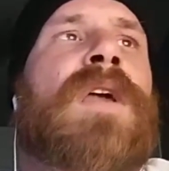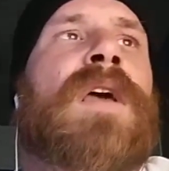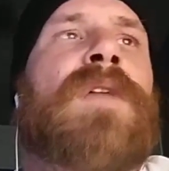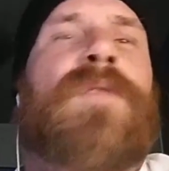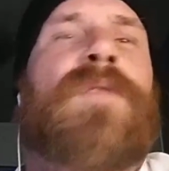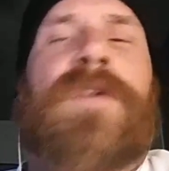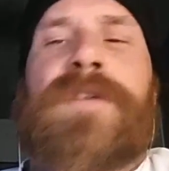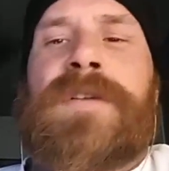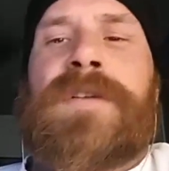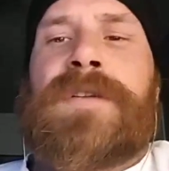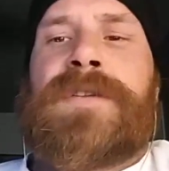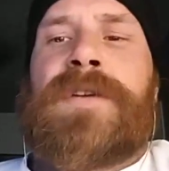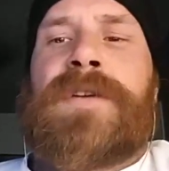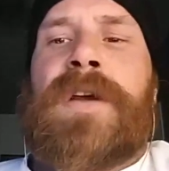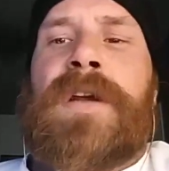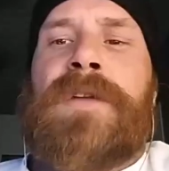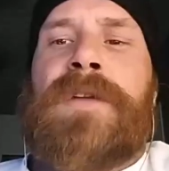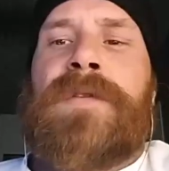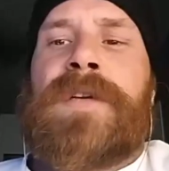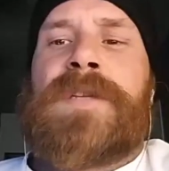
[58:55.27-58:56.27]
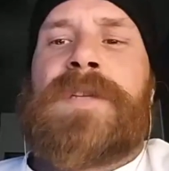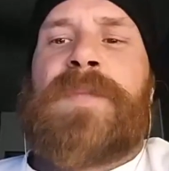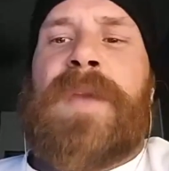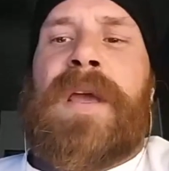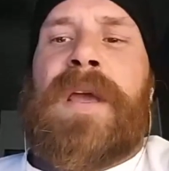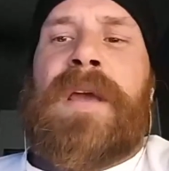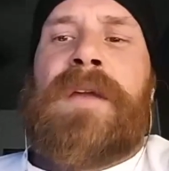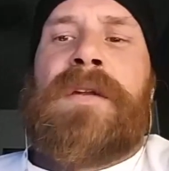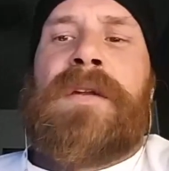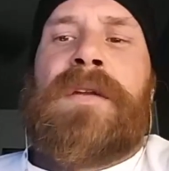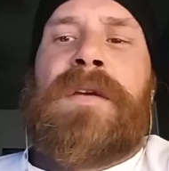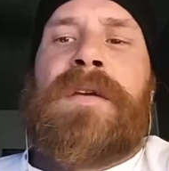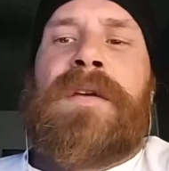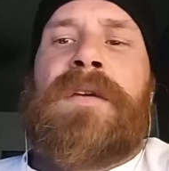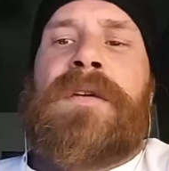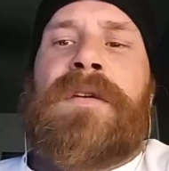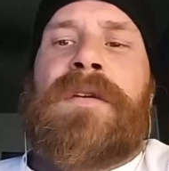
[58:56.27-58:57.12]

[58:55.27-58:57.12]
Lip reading: and Russia's trying to expand,